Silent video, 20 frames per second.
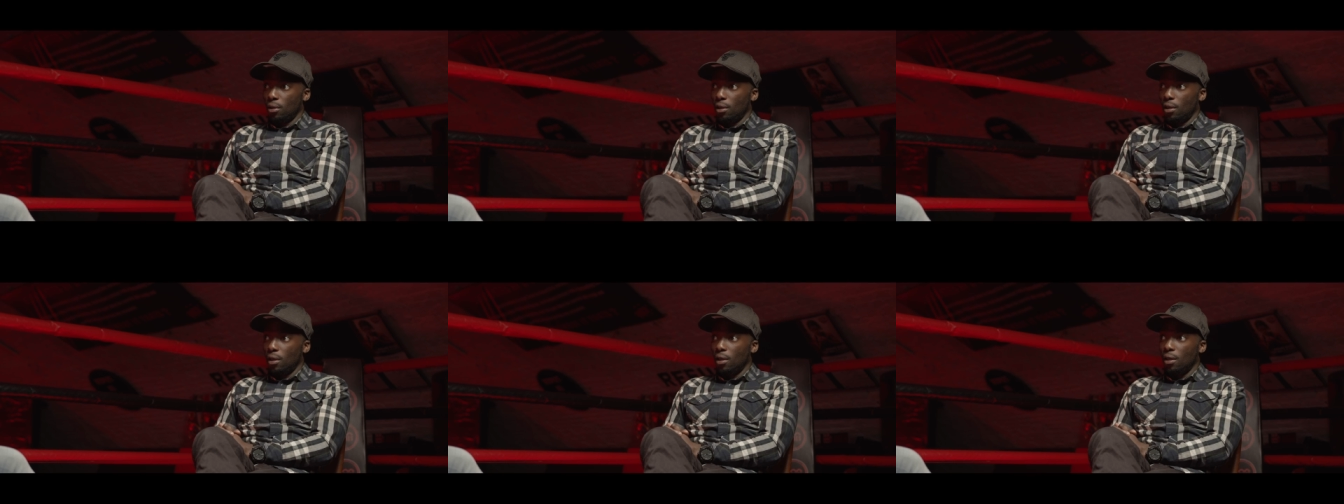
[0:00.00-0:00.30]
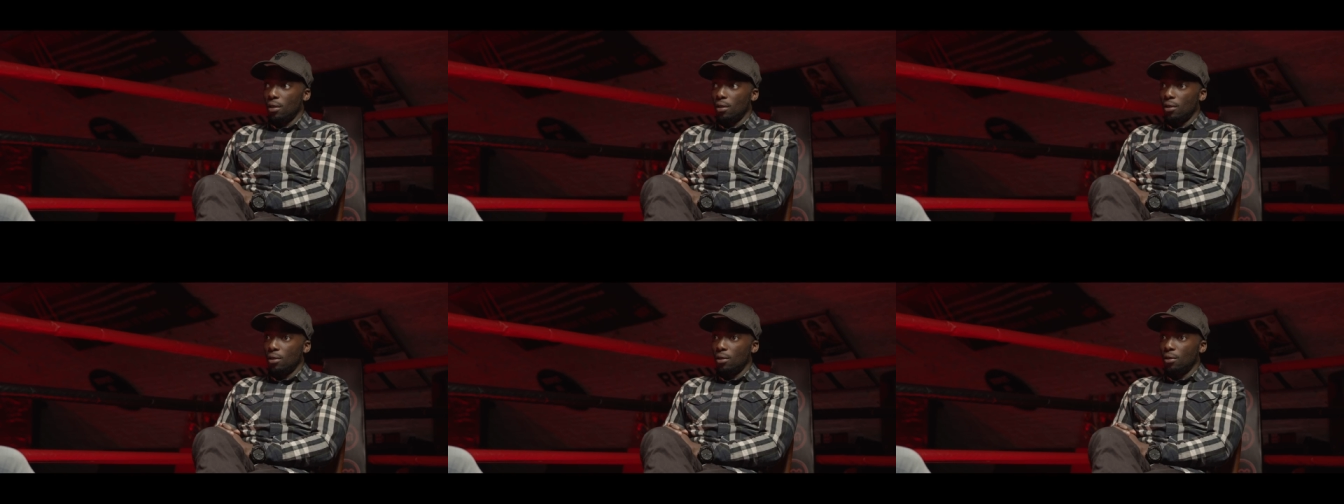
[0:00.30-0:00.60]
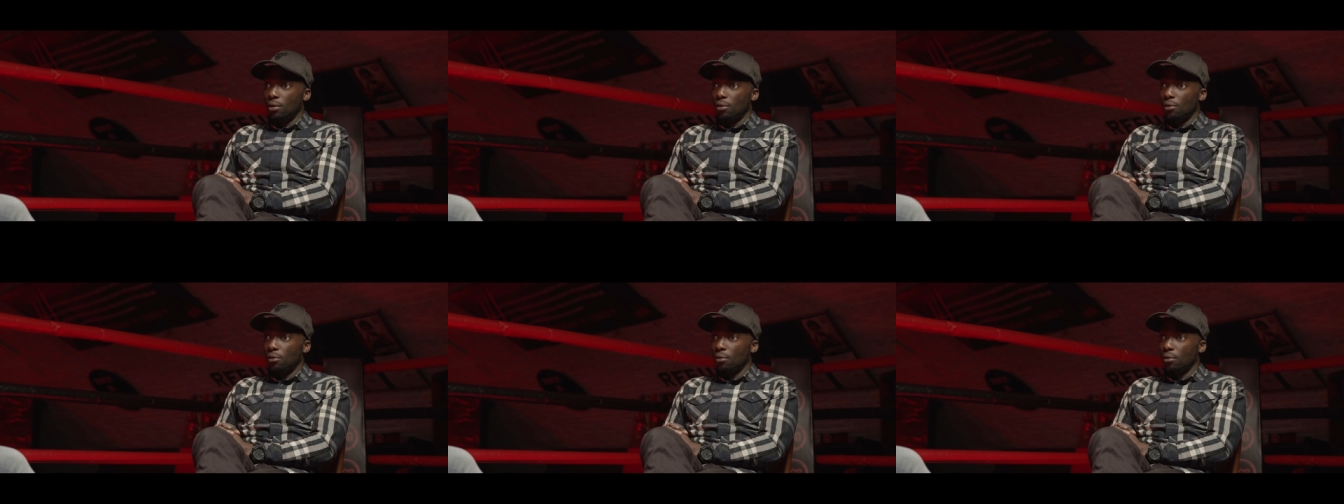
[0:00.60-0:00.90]

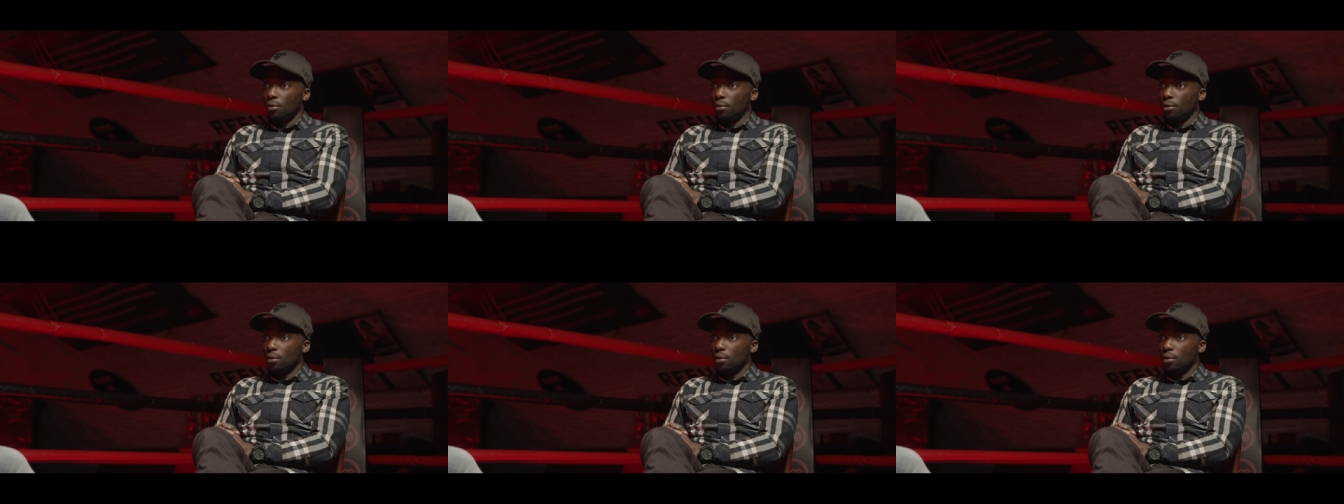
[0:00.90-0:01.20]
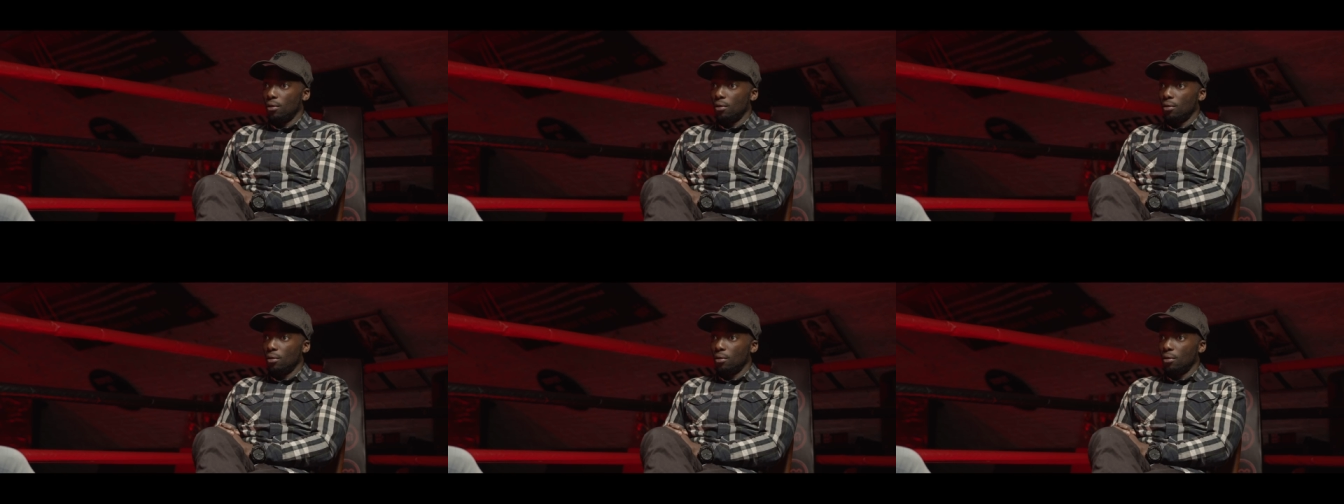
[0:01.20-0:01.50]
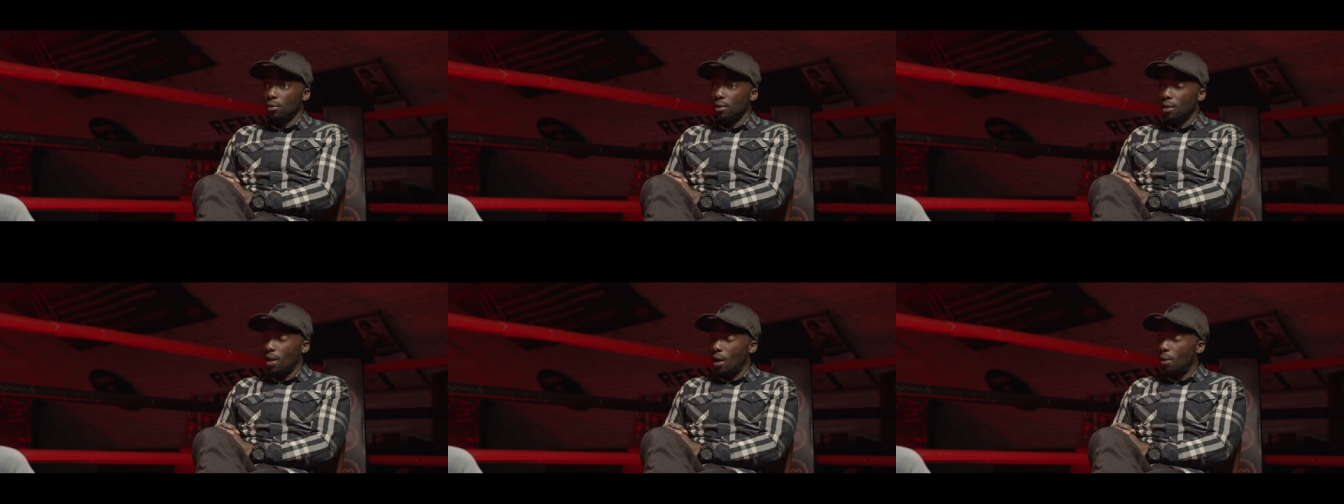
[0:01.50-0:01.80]

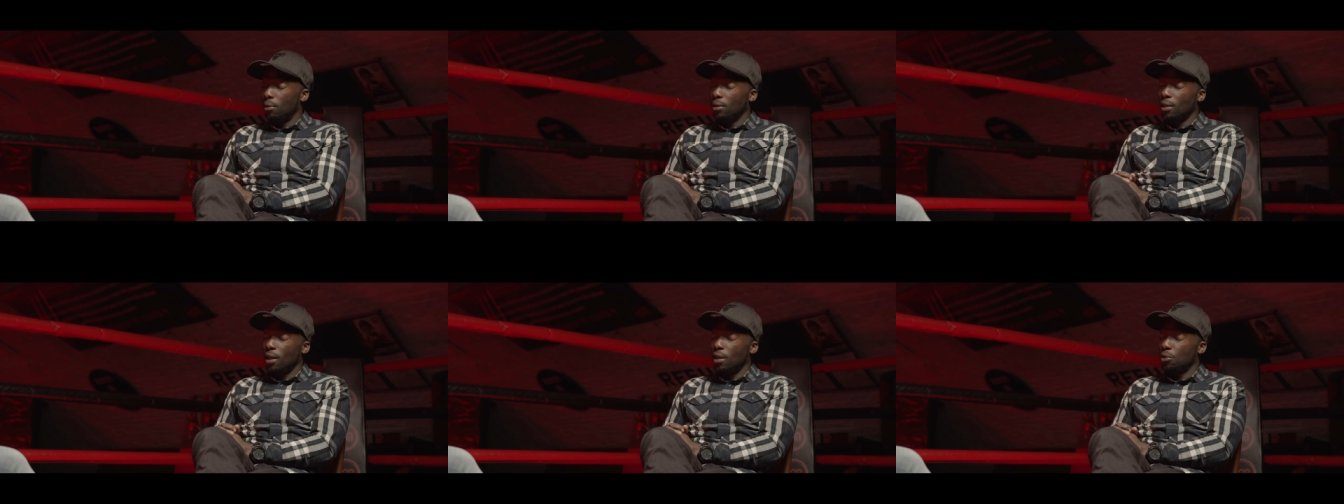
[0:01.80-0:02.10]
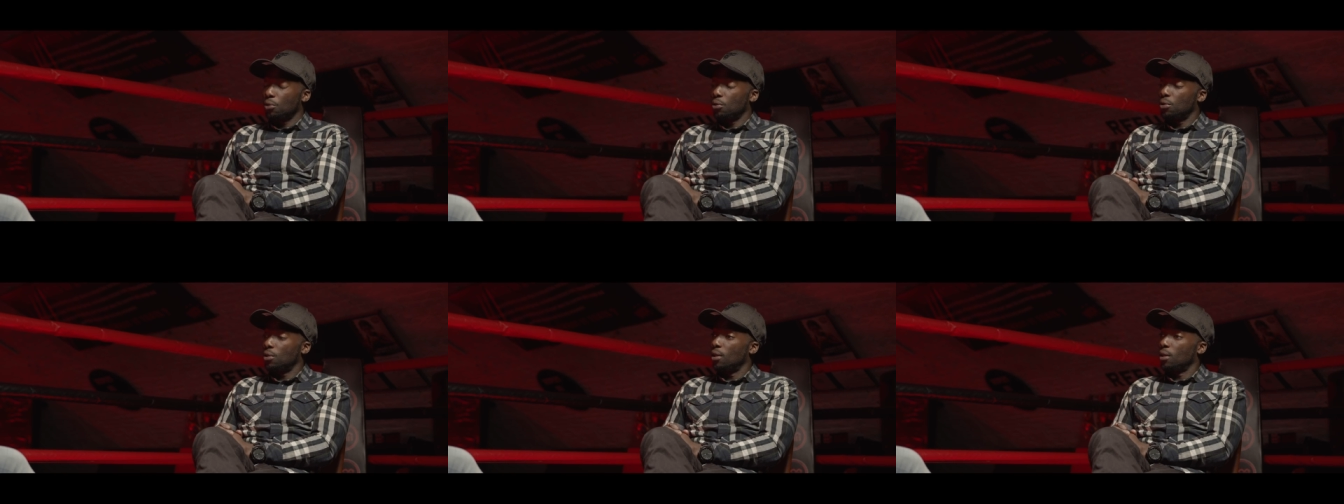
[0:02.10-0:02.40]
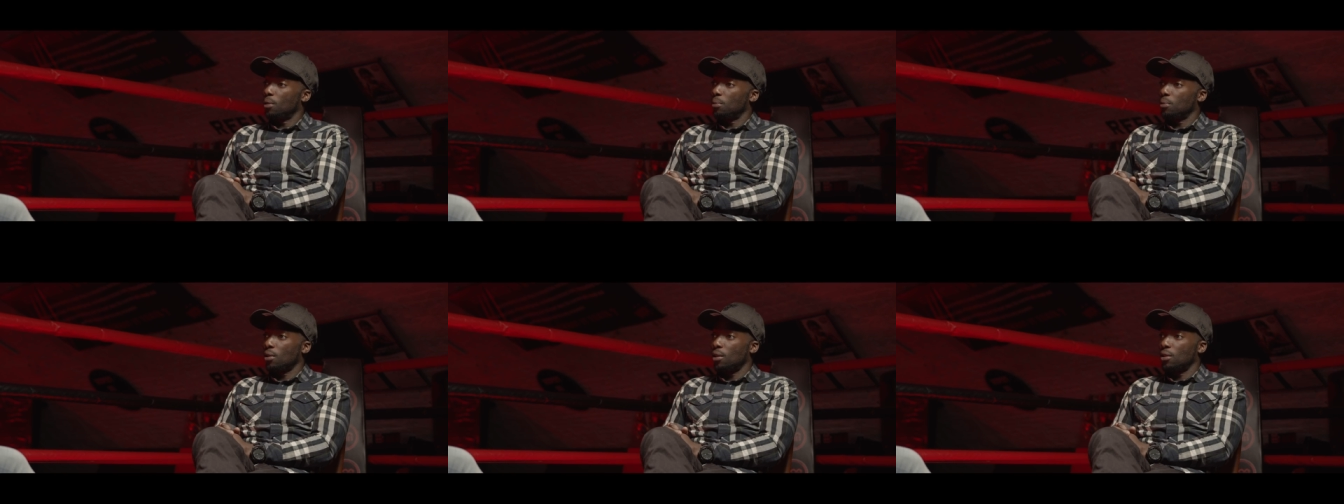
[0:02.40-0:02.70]
in nowadays, or
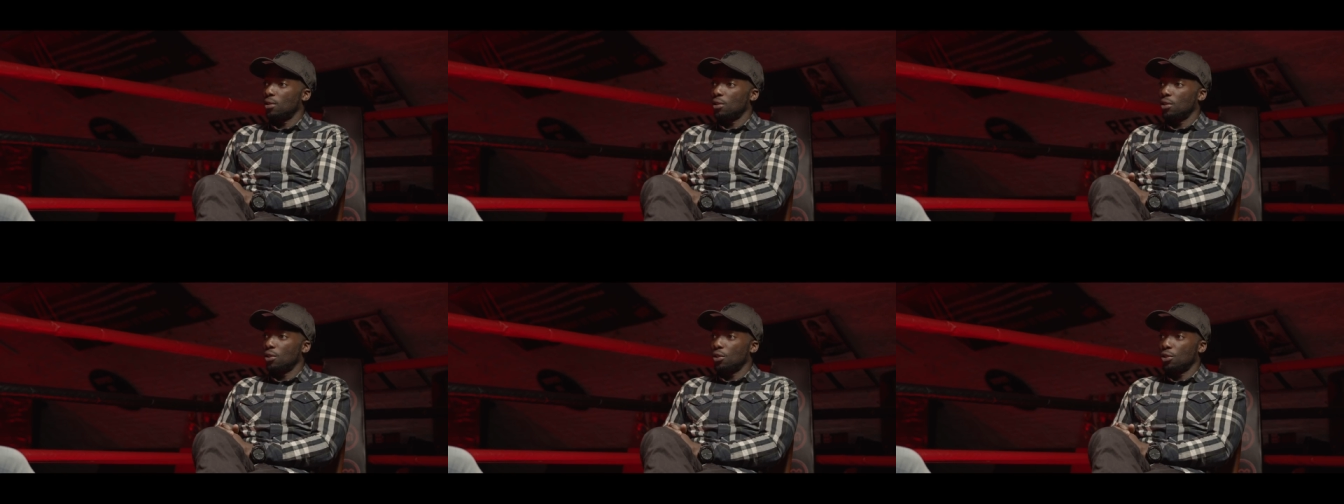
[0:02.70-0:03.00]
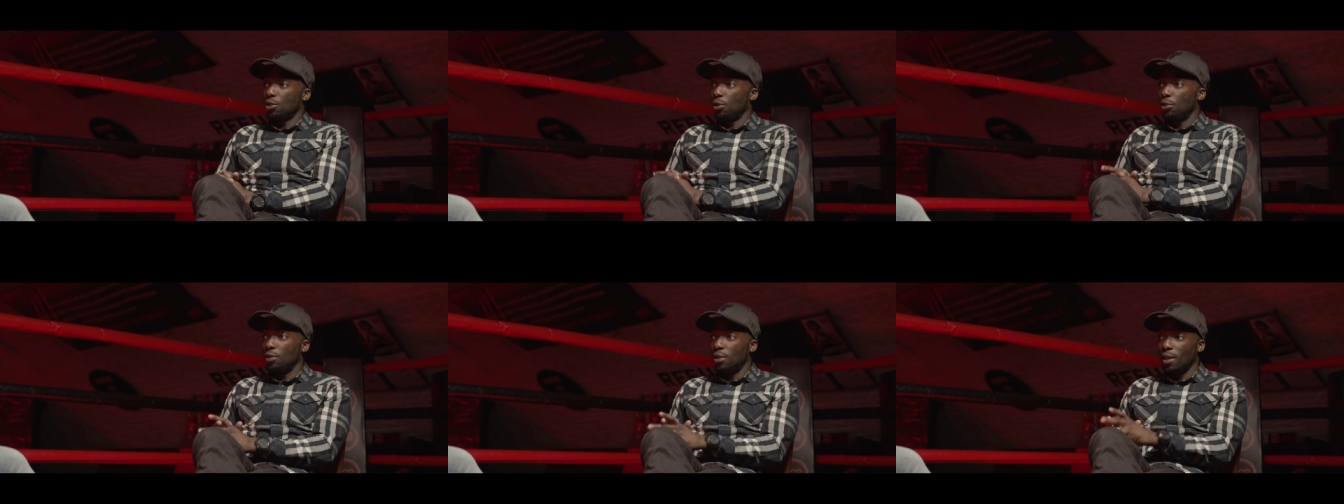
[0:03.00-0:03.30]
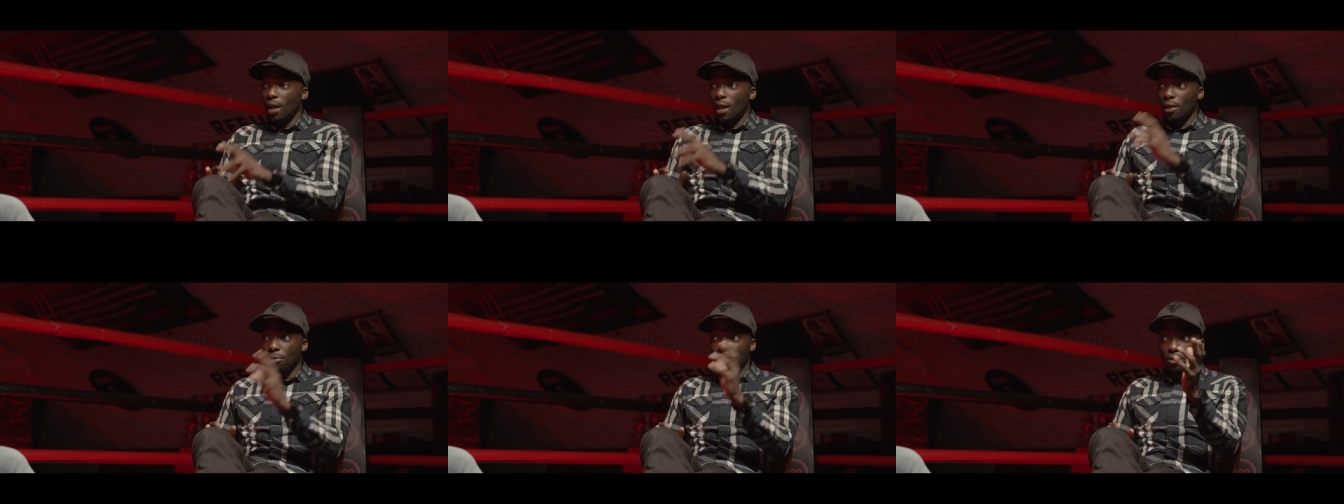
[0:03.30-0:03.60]
circumstances, just show you
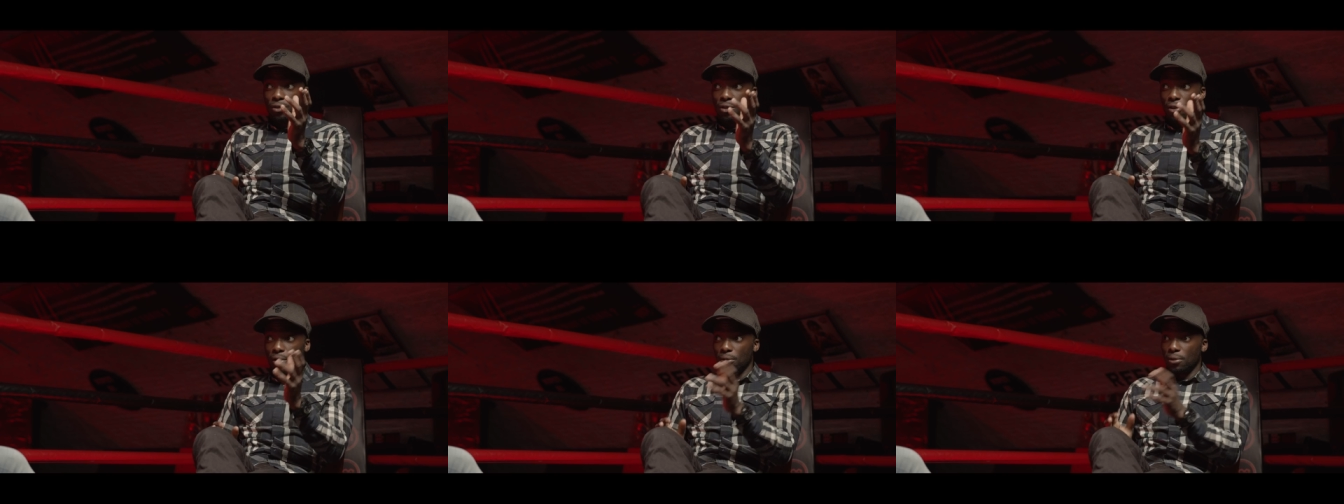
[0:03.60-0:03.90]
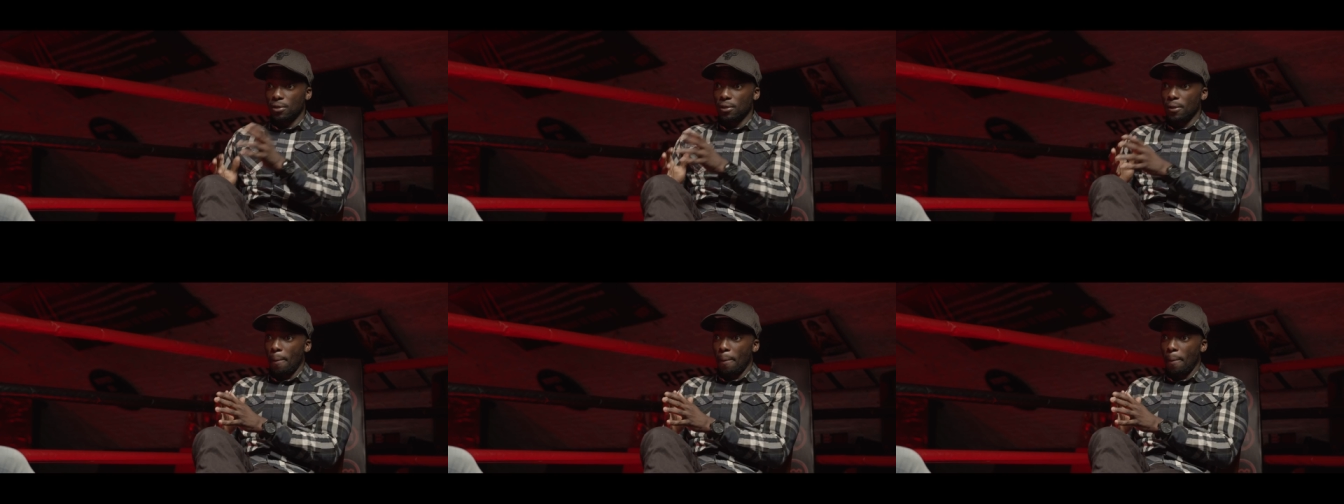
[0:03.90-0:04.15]
the end results.